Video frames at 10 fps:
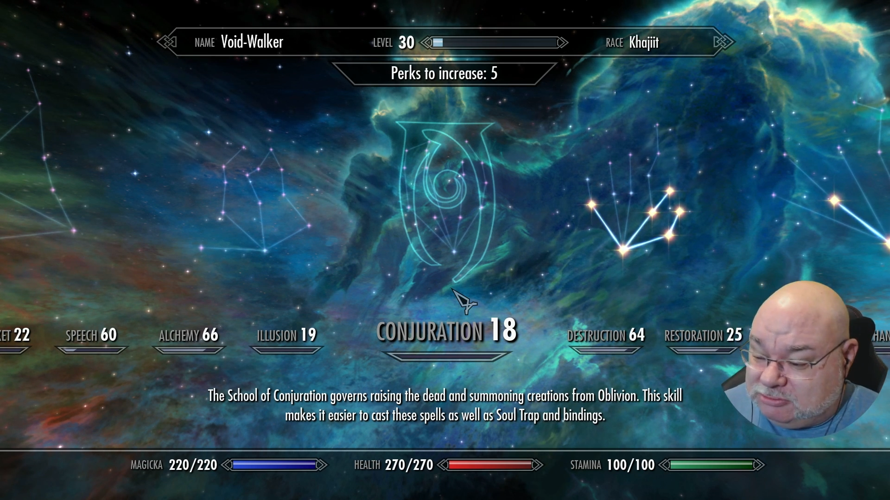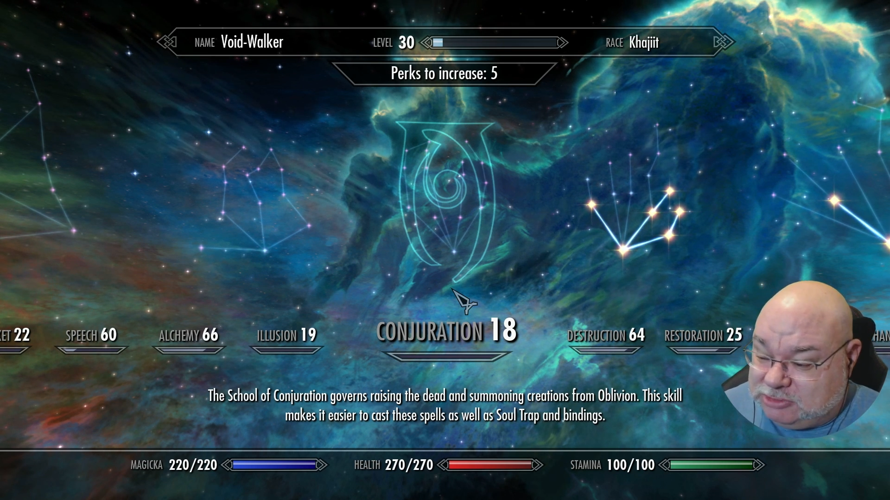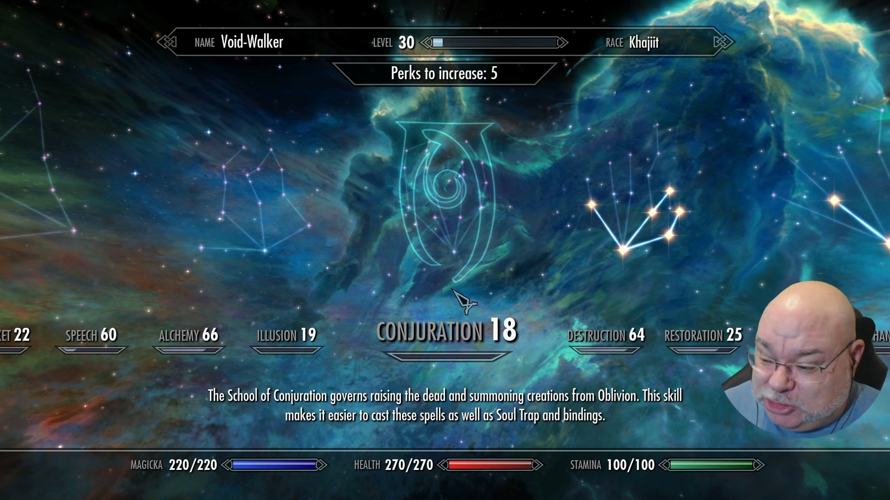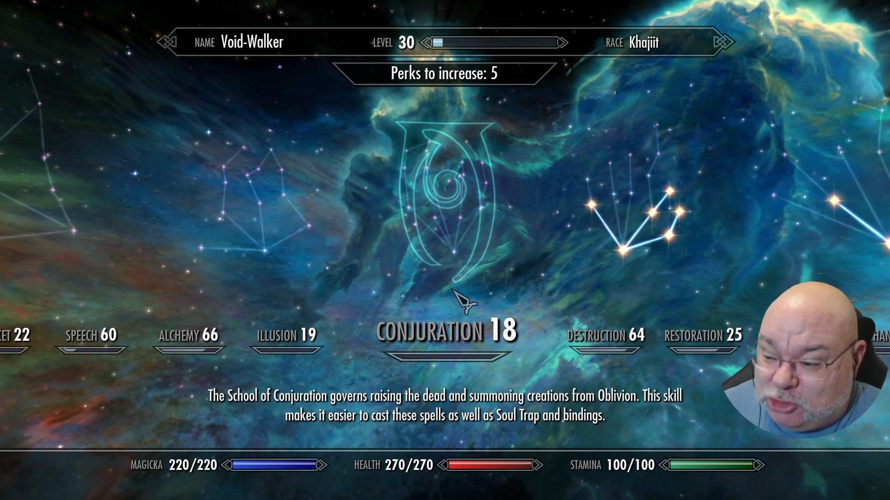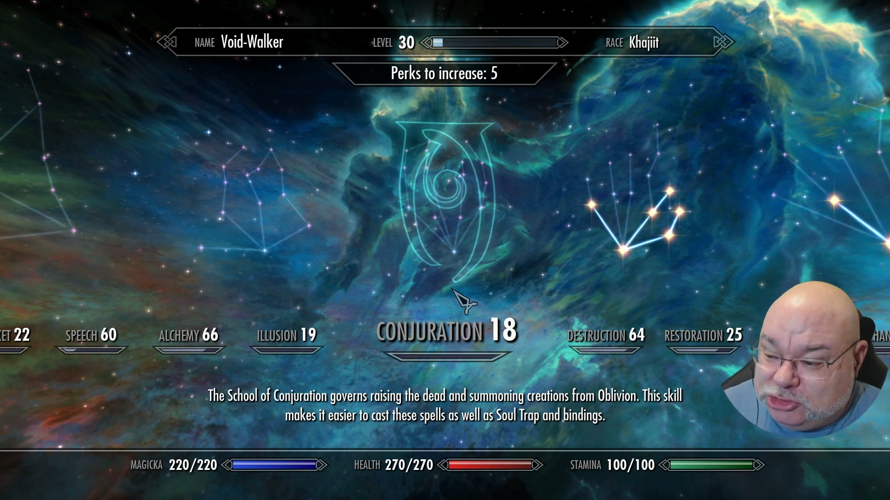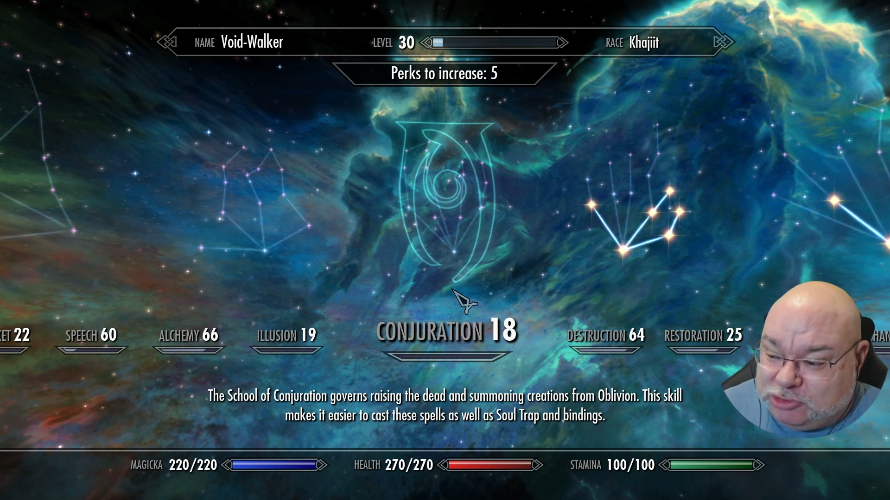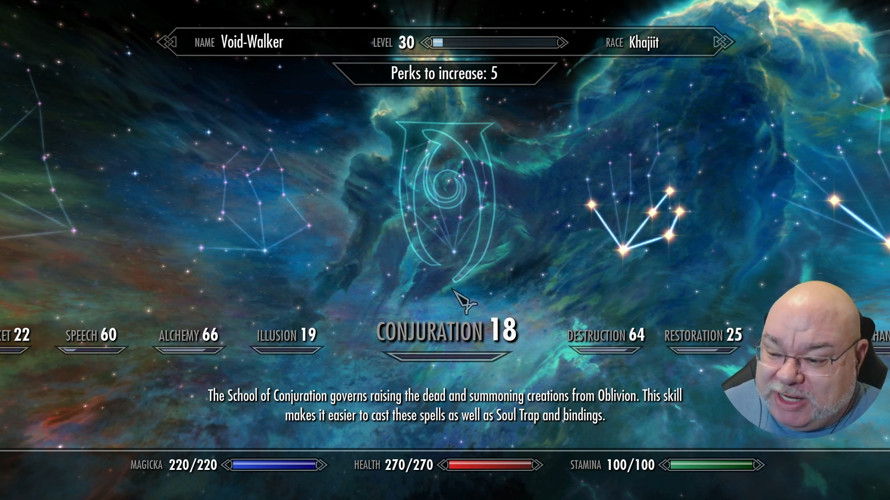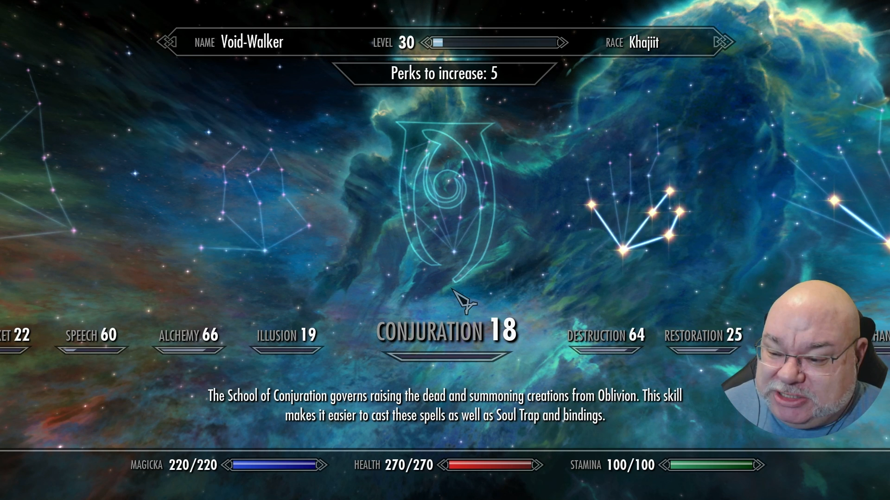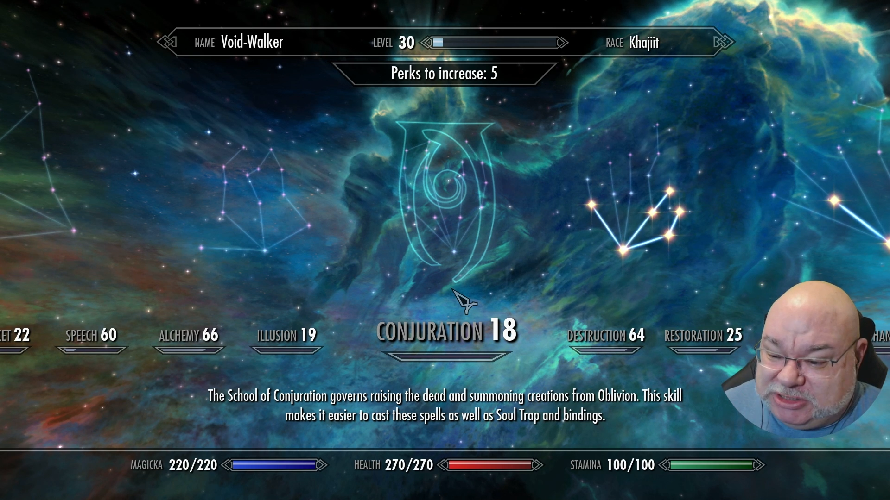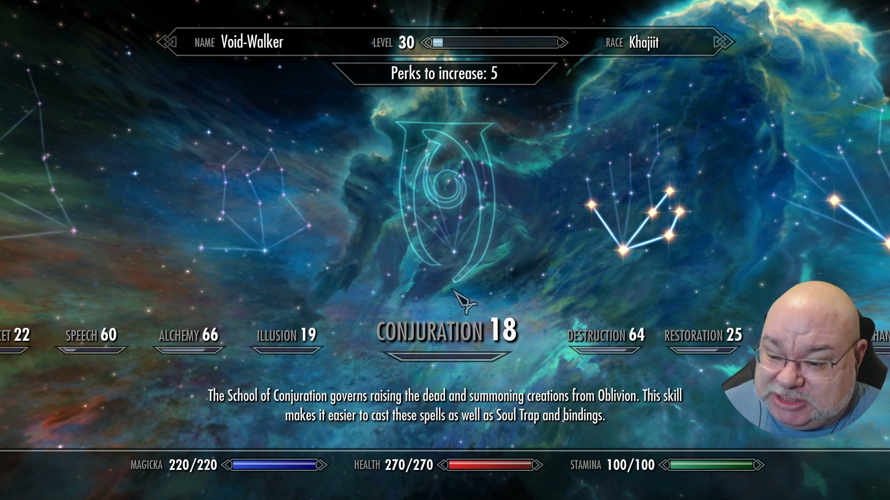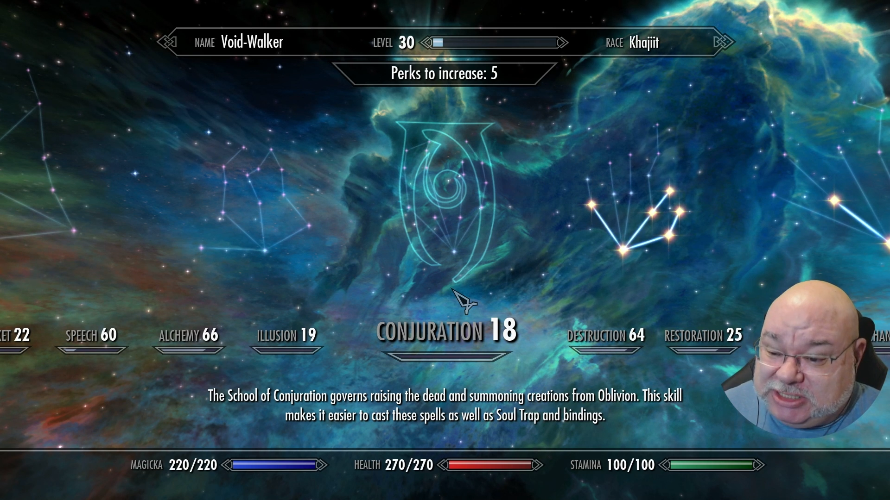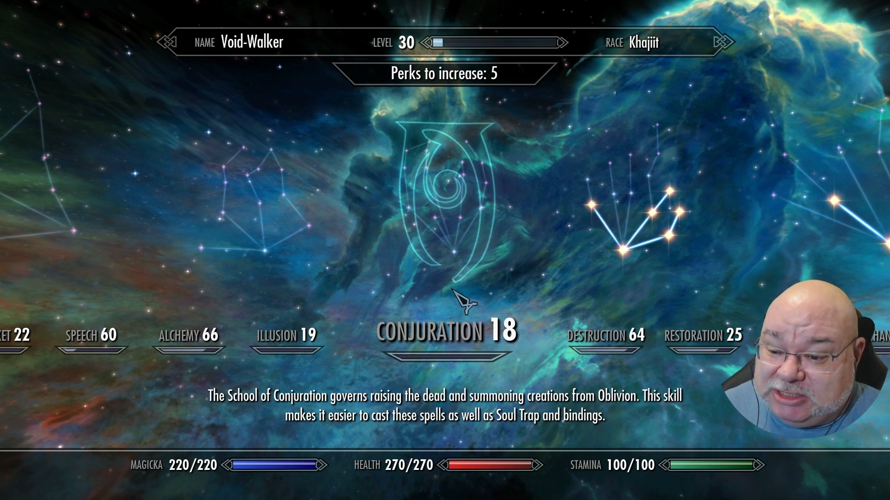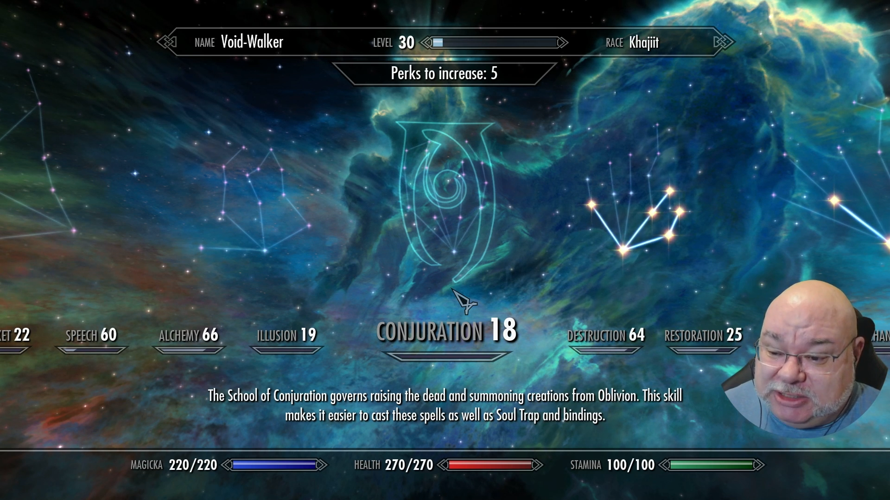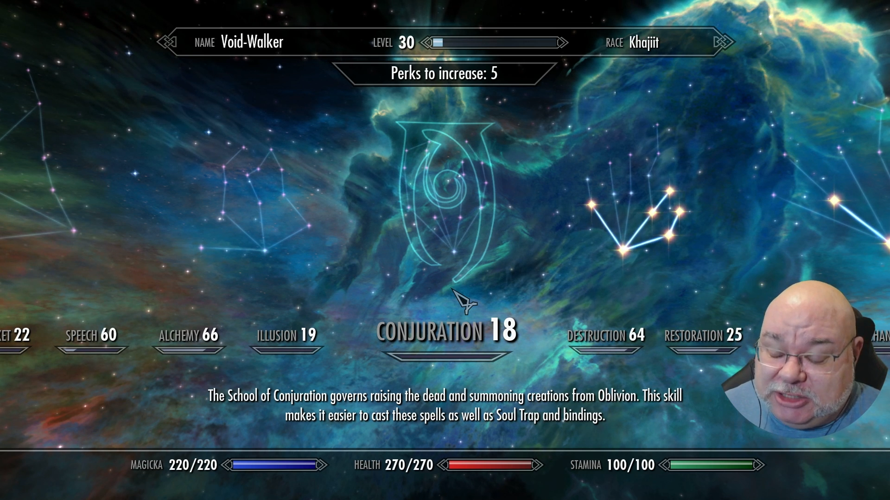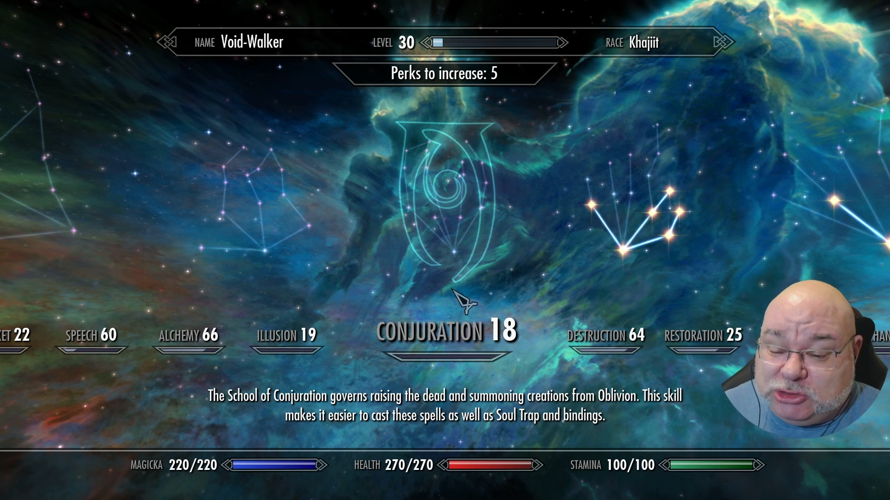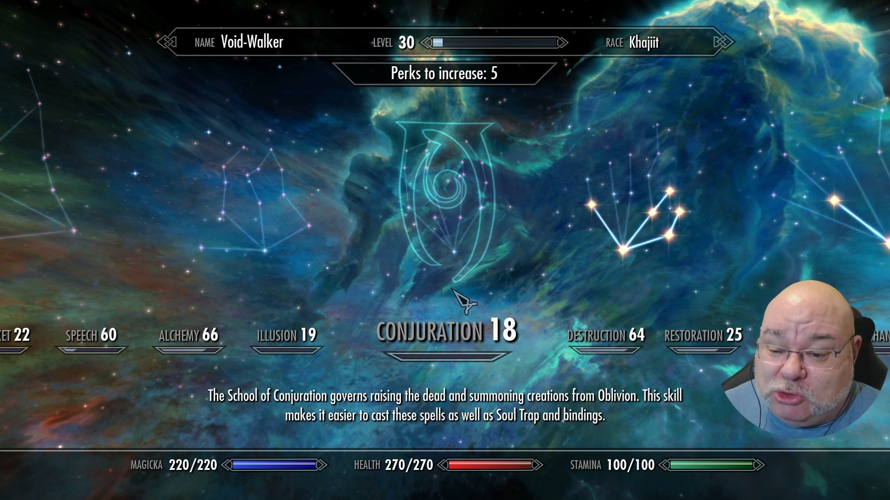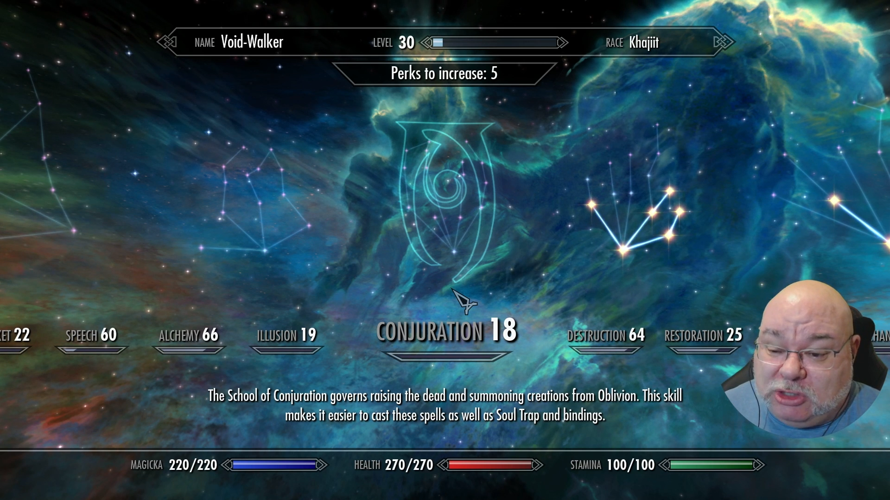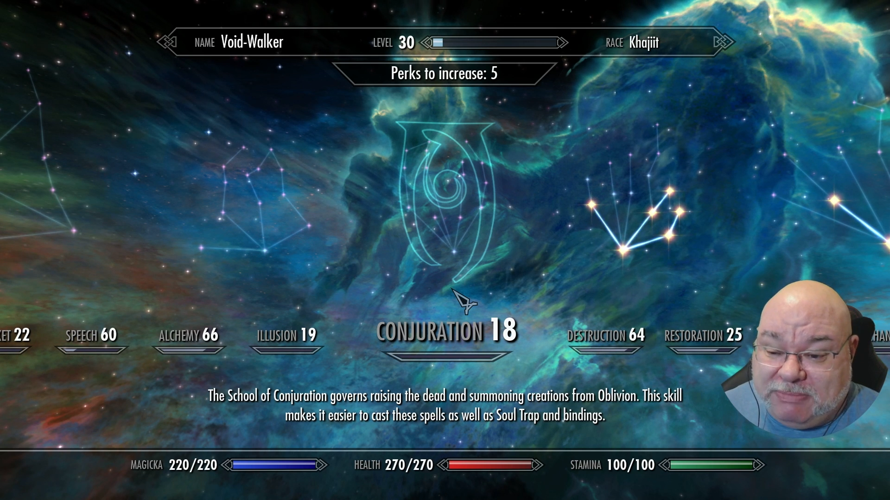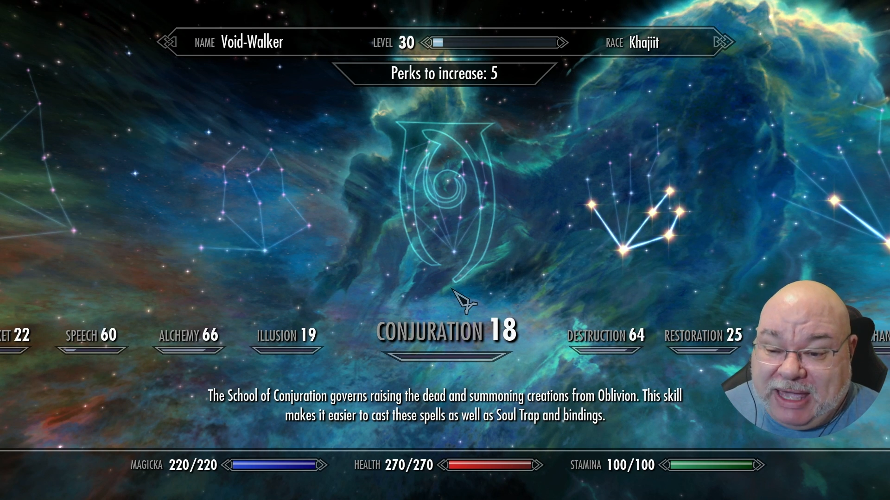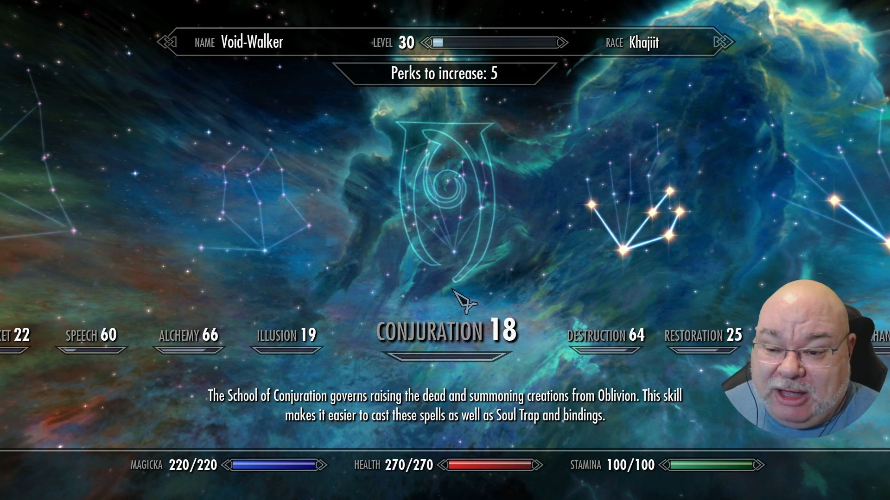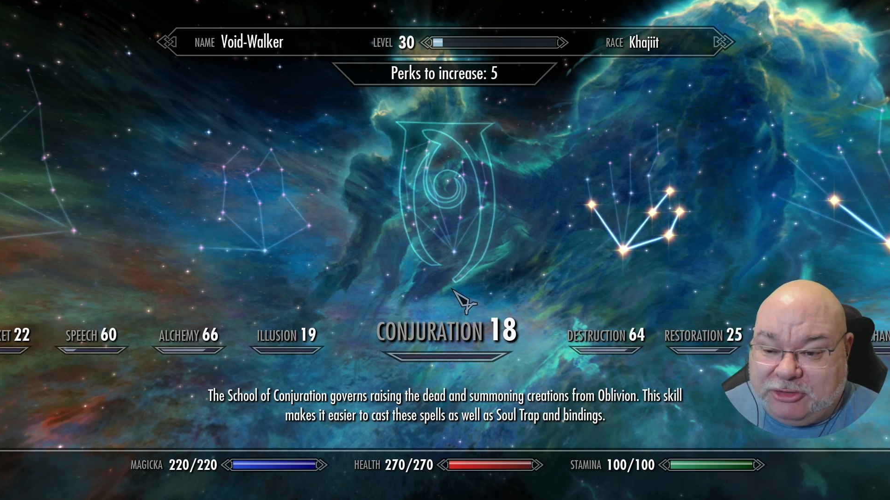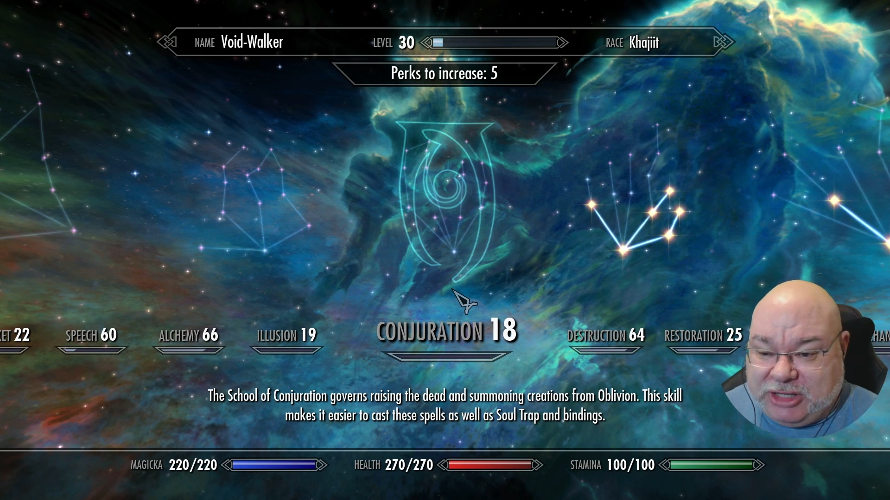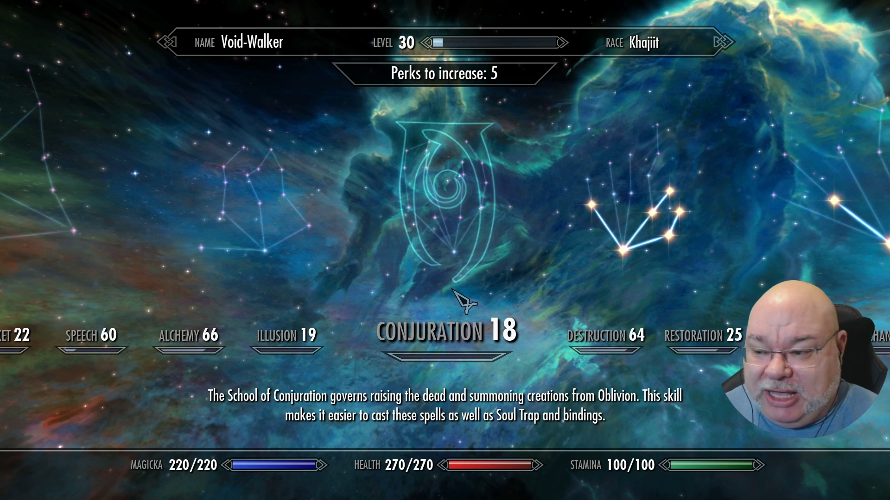the conjuration skill is all about.